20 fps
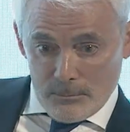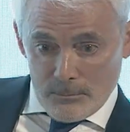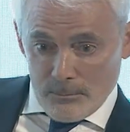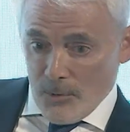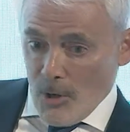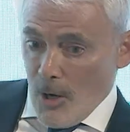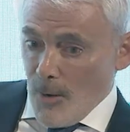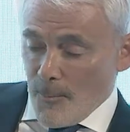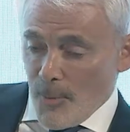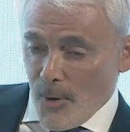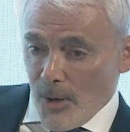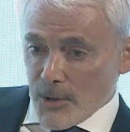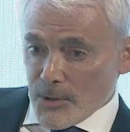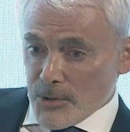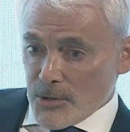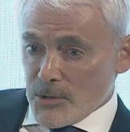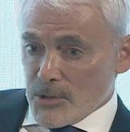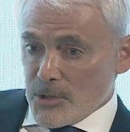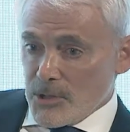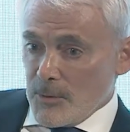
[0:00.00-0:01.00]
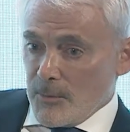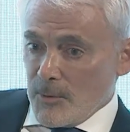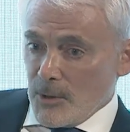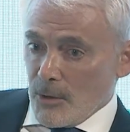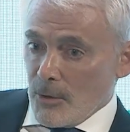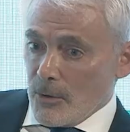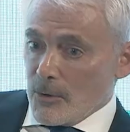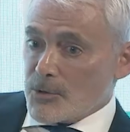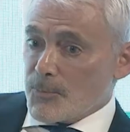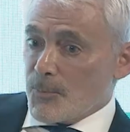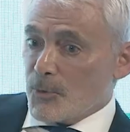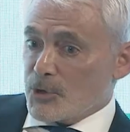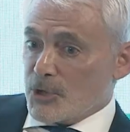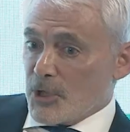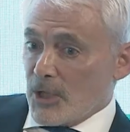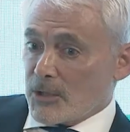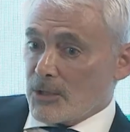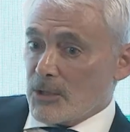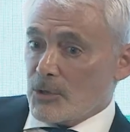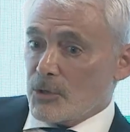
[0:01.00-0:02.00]
nonpartisan CBO, has
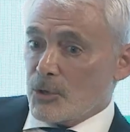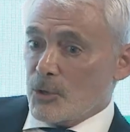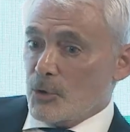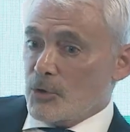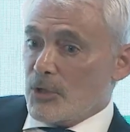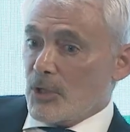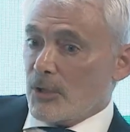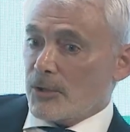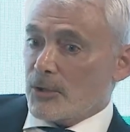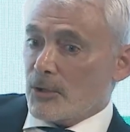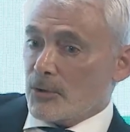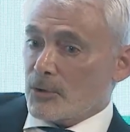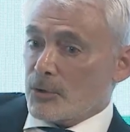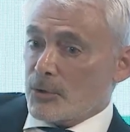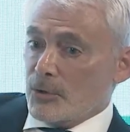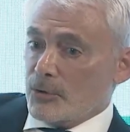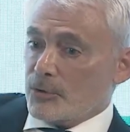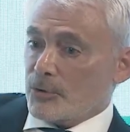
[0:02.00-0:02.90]
projected $2